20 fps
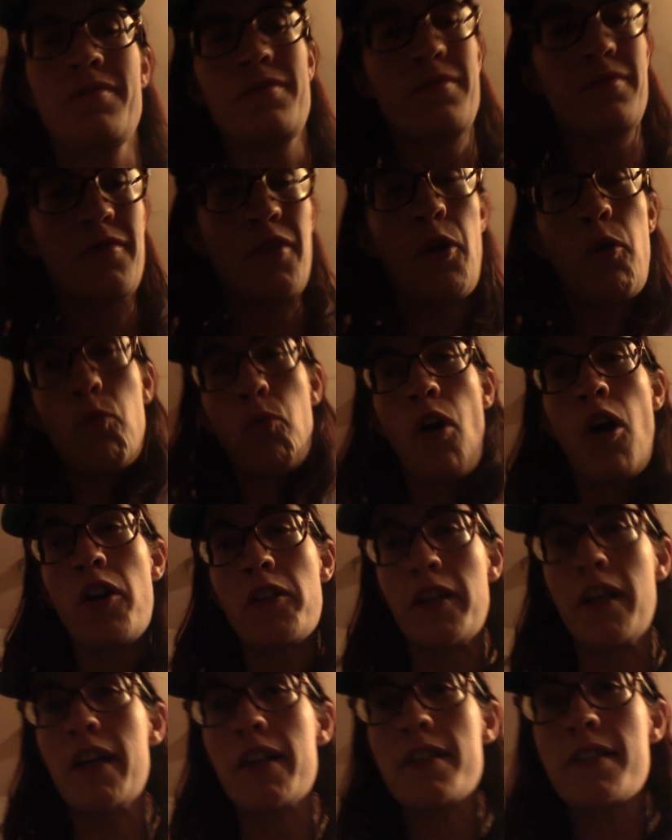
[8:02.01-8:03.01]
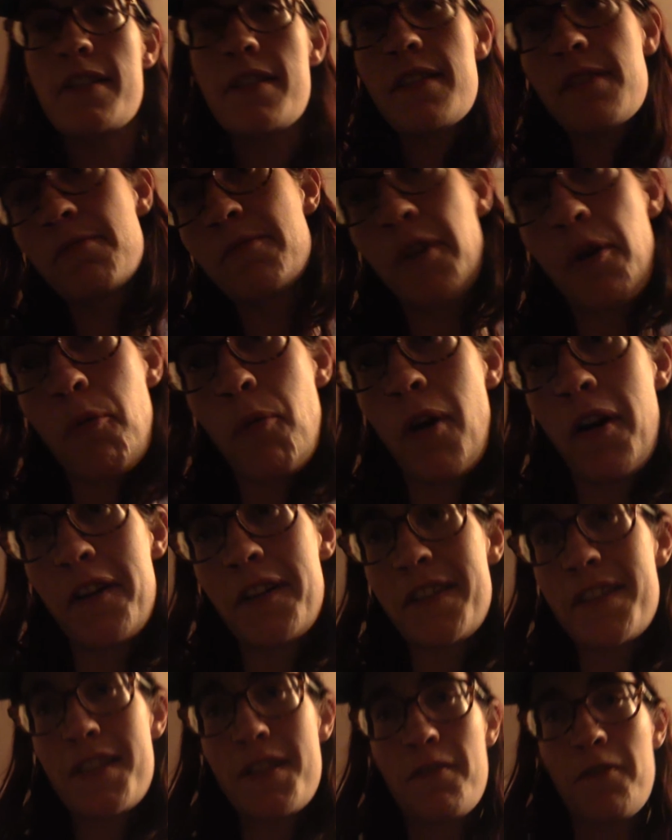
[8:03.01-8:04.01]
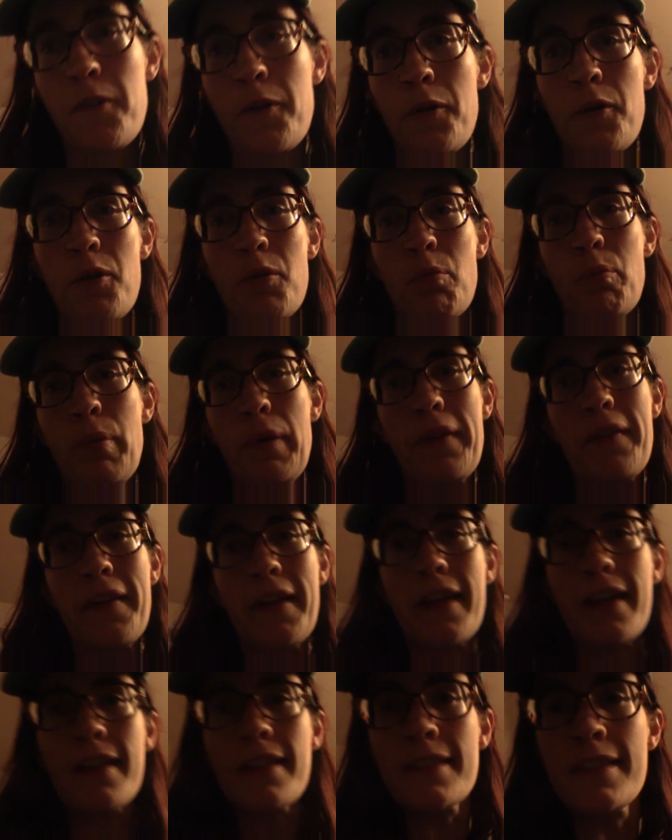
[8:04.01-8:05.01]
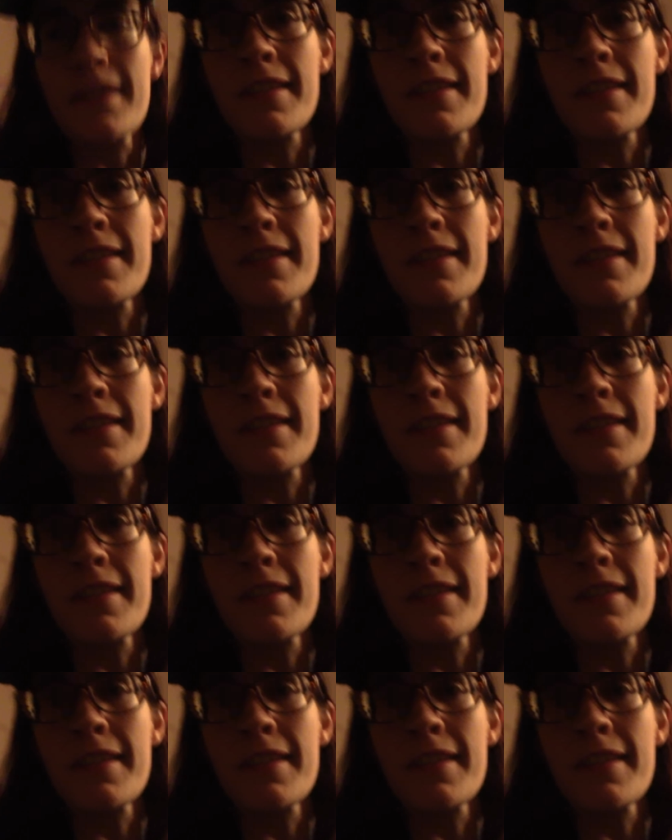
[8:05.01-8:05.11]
No walnuts. No walnuts for old Billy.